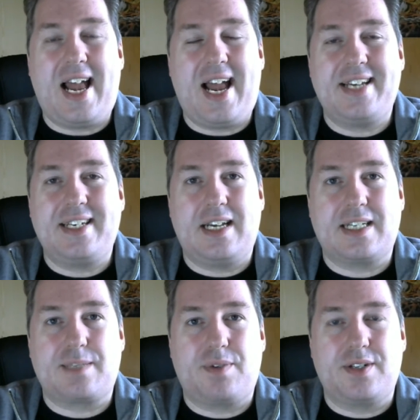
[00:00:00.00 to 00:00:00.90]
And
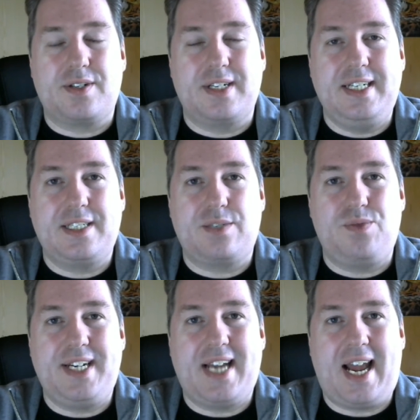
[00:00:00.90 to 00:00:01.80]
last but not least,
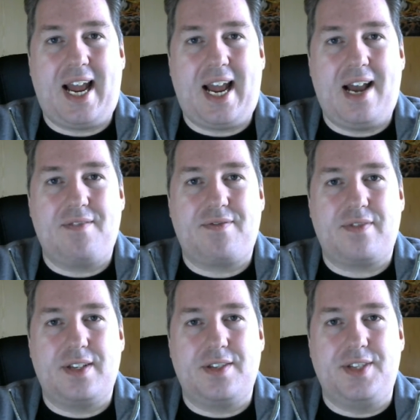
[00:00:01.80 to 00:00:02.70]
we have
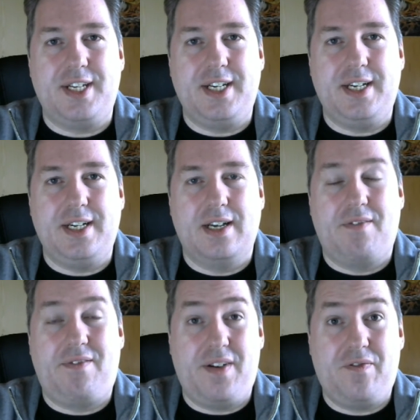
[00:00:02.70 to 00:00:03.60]
the
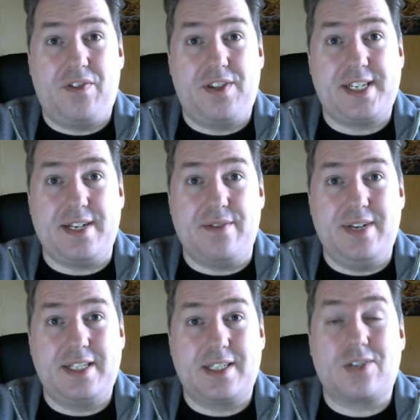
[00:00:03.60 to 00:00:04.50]
fifth
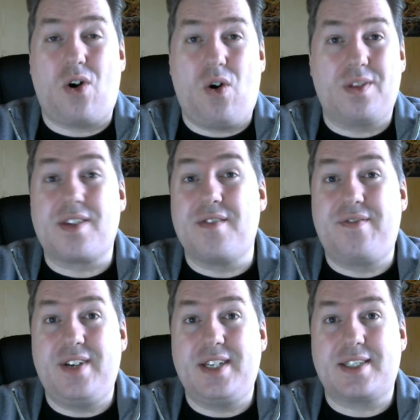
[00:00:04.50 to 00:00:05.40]
series called the
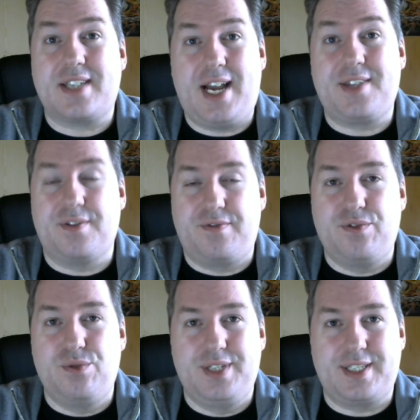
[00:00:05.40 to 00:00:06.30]
Fits and the
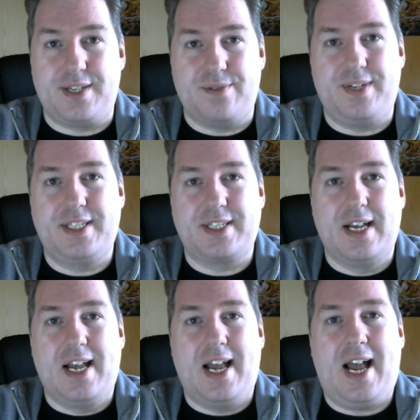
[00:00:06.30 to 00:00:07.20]
Fool
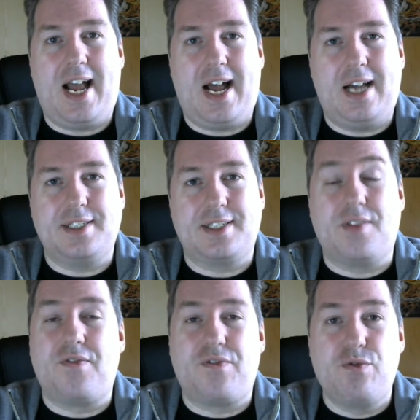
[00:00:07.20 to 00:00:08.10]
series. And
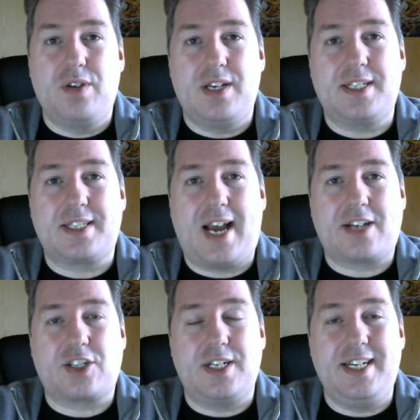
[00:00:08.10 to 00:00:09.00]
the Fool is
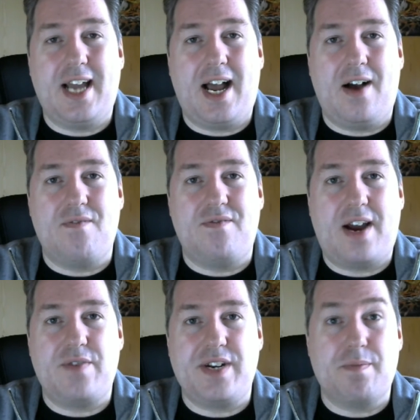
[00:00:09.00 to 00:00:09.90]
actually a
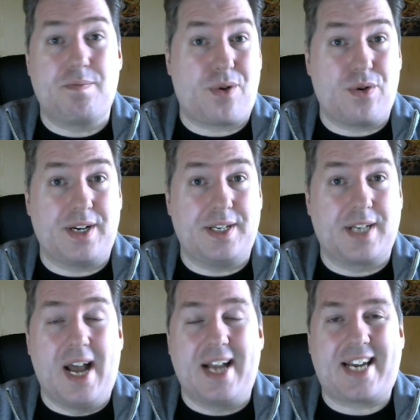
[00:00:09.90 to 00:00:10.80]
very
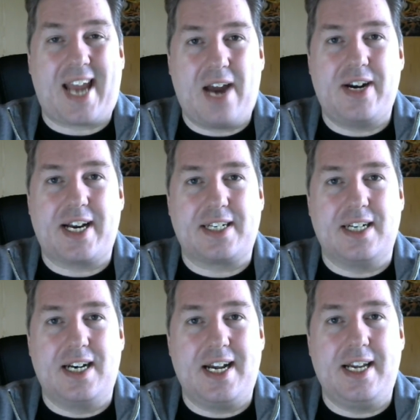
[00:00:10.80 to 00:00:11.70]
important
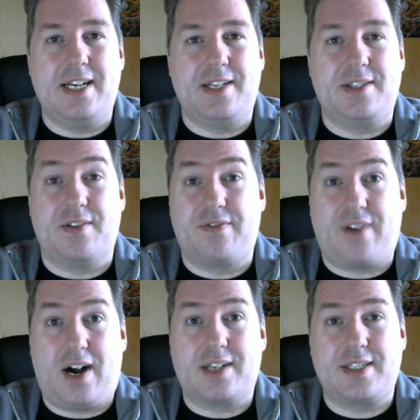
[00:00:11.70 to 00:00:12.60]
character in the
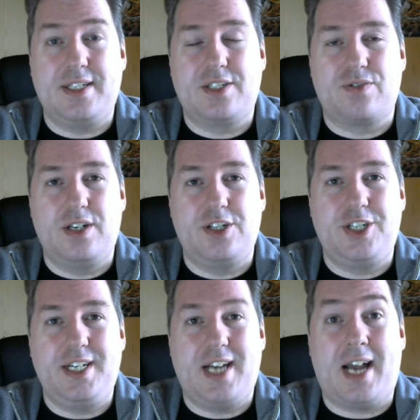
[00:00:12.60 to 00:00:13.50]
Farseer
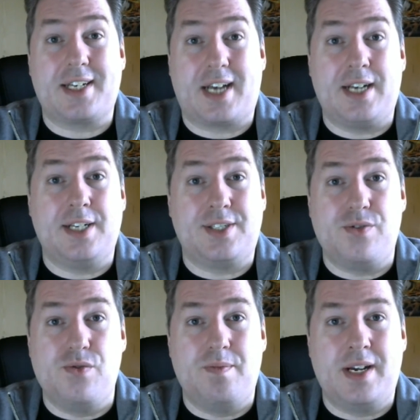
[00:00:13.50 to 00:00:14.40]
trilogy, and I
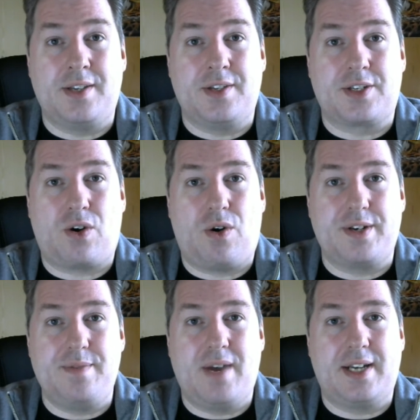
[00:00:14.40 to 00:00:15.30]
assume in the
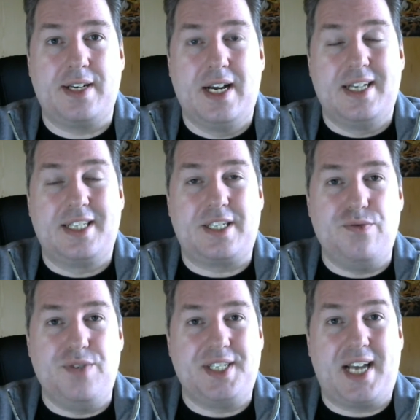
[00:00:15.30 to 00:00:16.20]
Tournament
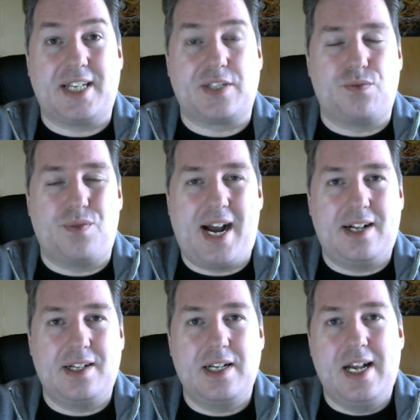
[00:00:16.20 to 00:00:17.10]
series as
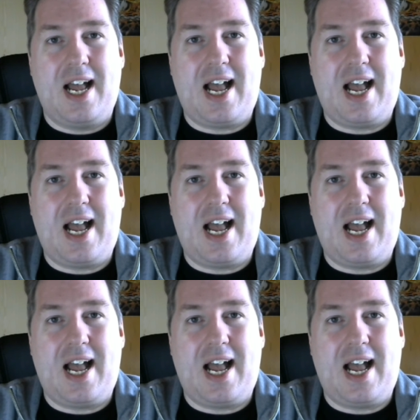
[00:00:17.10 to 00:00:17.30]
well.